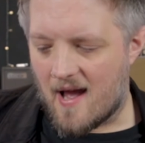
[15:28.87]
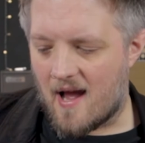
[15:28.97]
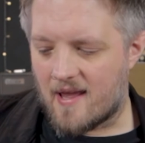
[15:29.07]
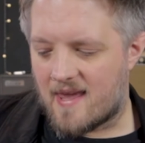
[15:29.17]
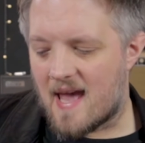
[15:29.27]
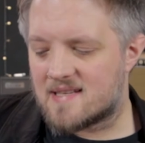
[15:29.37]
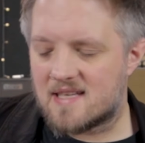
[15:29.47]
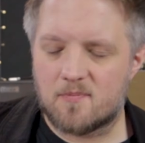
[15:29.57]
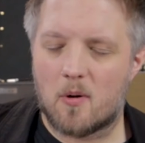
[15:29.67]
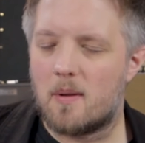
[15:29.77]
I guess
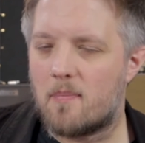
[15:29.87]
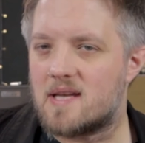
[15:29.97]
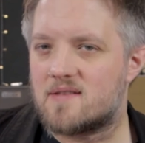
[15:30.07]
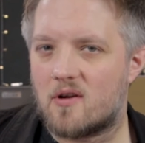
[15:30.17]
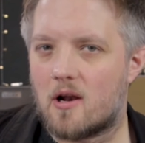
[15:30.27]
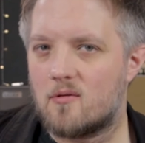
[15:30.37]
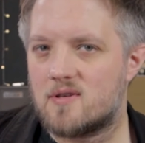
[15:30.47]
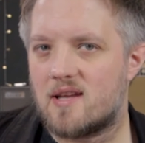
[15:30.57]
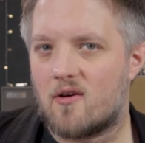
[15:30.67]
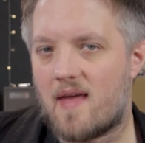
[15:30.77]
it's probably based very
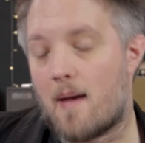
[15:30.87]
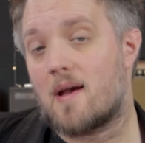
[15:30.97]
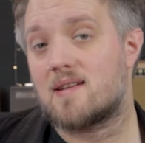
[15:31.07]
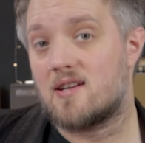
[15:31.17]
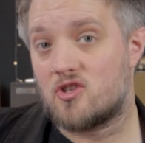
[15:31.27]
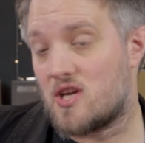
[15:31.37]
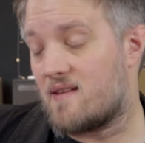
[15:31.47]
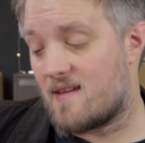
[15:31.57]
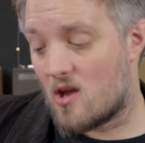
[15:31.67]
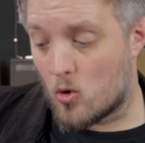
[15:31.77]
closely on the MXR
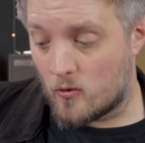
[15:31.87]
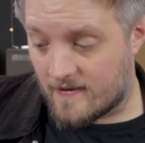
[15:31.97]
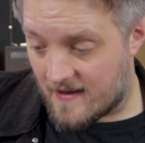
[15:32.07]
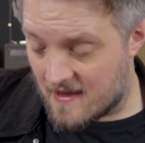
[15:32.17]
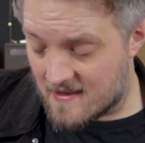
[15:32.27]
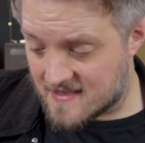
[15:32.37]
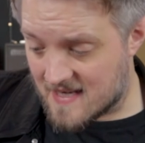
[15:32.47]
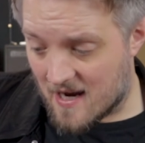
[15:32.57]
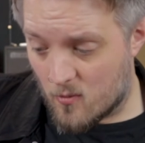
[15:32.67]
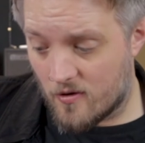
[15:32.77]
GT-OD that
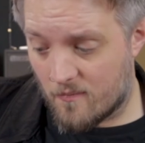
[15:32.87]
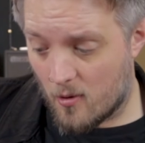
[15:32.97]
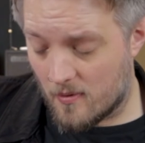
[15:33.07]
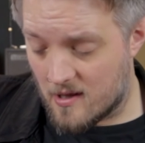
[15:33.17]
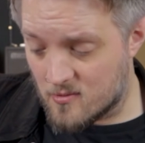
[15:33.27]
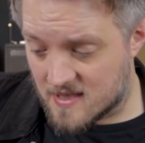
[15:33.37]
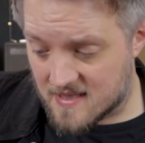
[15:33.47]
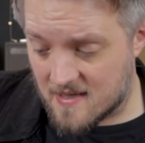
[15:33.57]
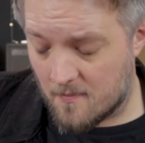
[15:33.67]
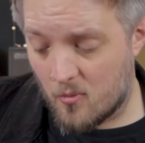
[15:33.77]
Zakk would have probably used at
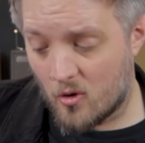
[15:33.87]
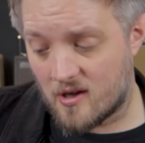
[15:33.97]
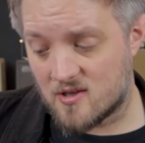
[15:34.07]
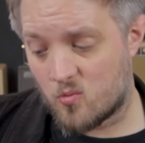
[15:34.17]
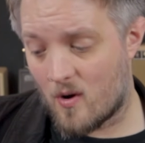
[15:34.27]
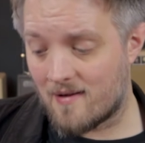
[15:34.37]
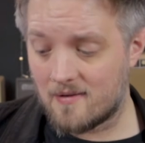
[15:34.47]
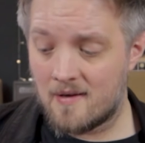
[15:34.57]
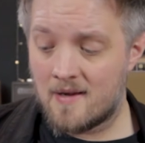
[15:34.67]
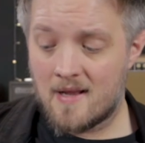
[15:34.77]
some point as well.